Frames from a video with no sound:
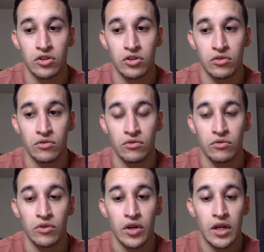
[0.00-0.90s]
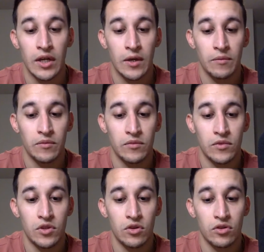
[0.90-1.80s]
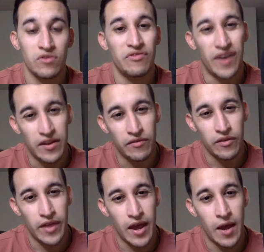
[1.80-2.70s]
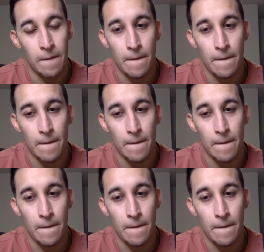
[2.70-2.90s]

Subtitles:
to fight for that.